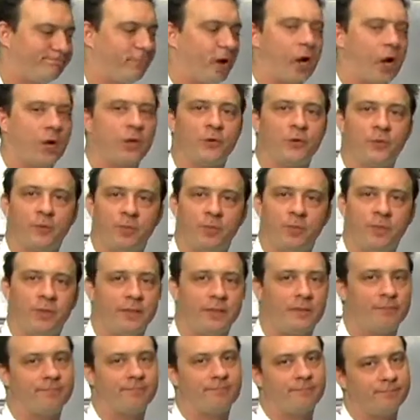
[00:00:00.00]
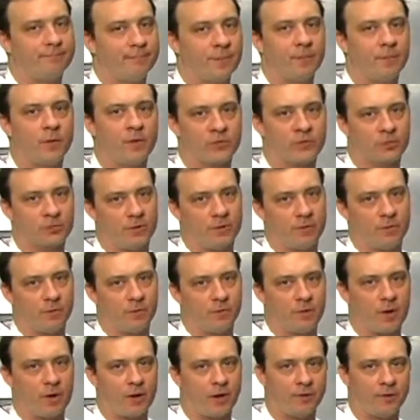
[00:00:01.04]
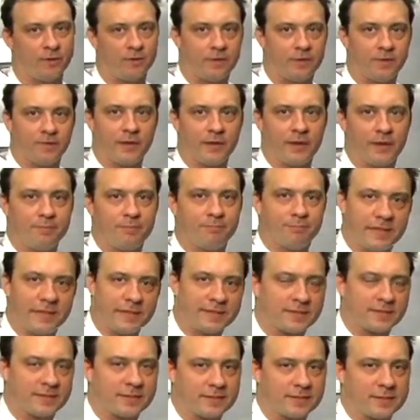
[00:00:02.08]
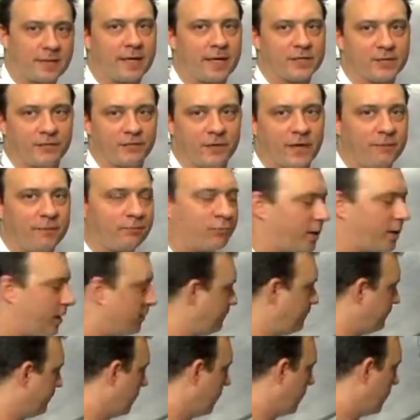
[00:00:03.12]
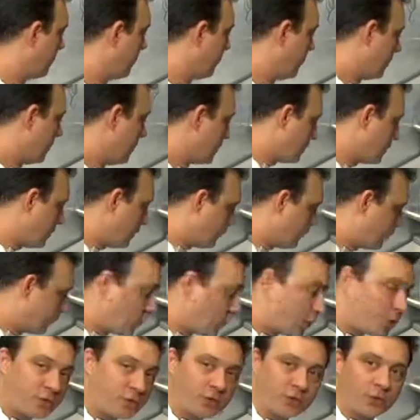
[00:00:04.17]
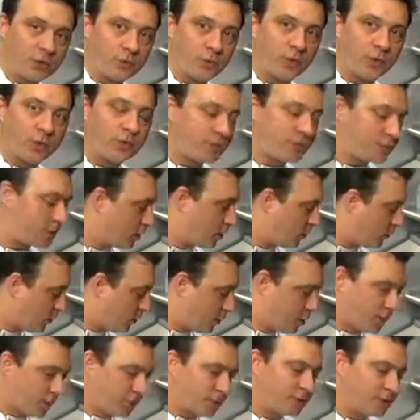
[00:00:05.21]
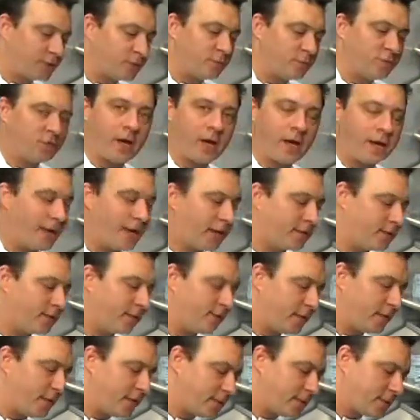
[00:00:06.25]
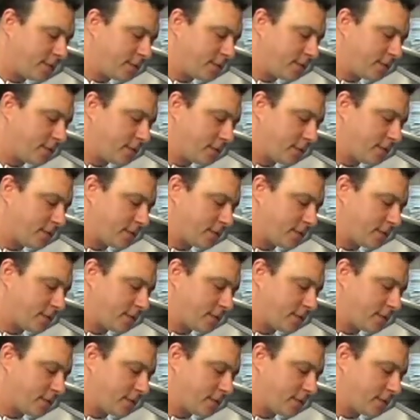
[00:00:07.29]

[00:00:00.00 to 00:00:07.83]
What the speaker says: Arguably the most critical part of any pizza slash flatbread. So first we're going to start with some dry active yeast